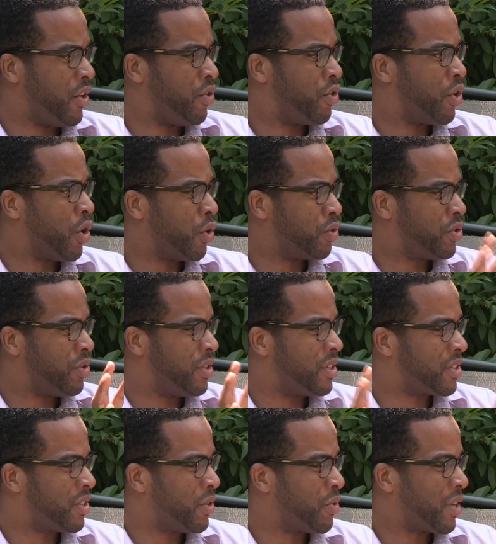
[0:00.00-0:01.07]
You go to
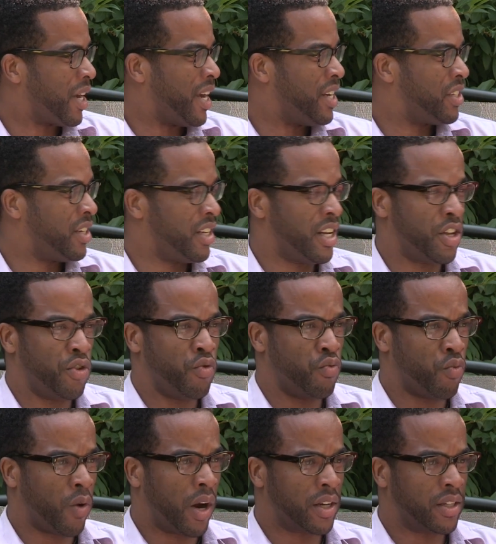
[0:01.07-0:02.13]
this location and you
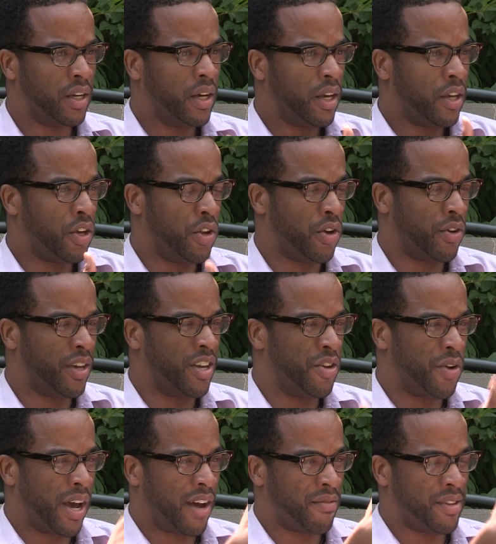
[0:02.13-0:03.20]
watch, you know, and
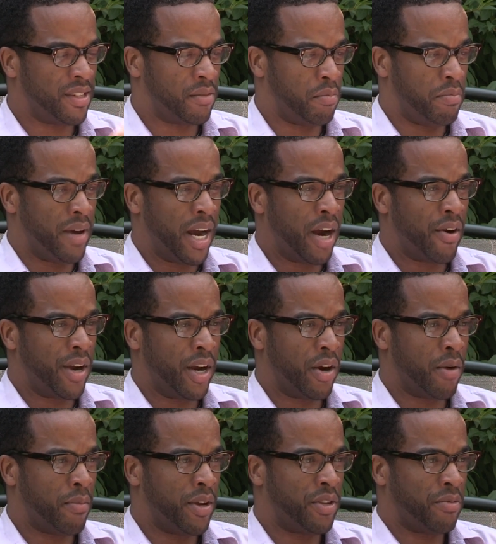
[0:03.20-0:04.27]
you have this
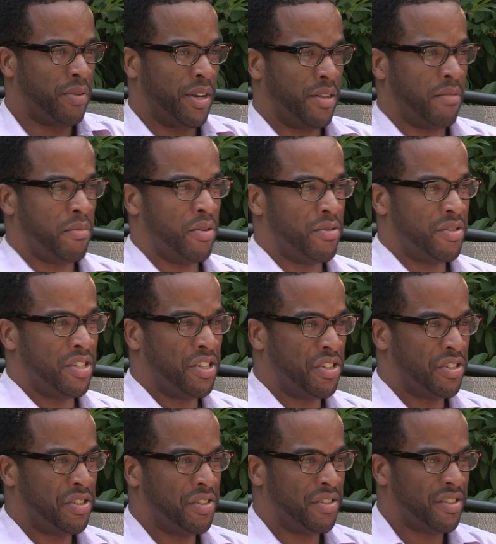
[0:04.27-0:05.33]
barrier between the
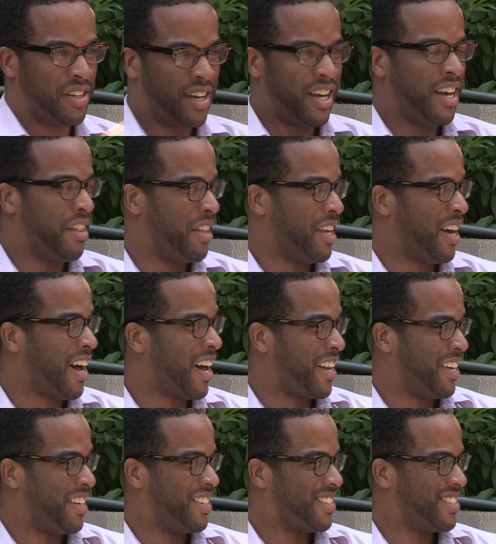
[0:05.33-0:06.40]
musicians and the
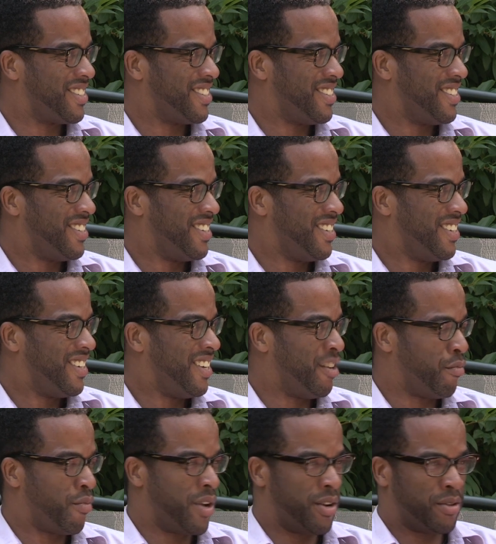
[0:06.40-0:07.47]
audience. And
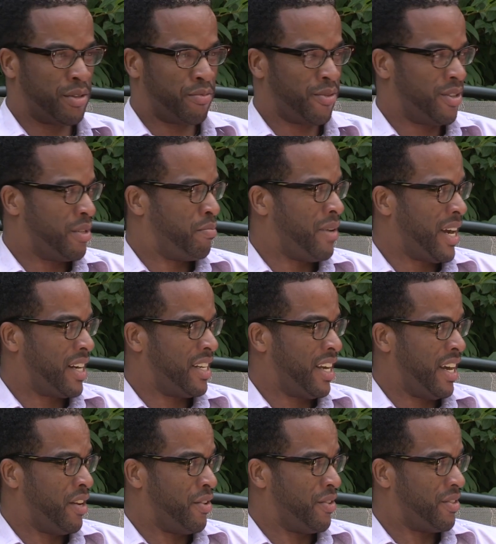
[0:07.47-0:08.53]
we were
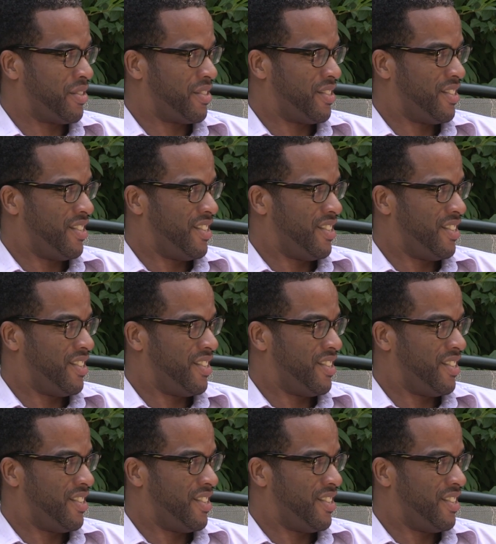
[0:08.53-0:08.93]
spectators.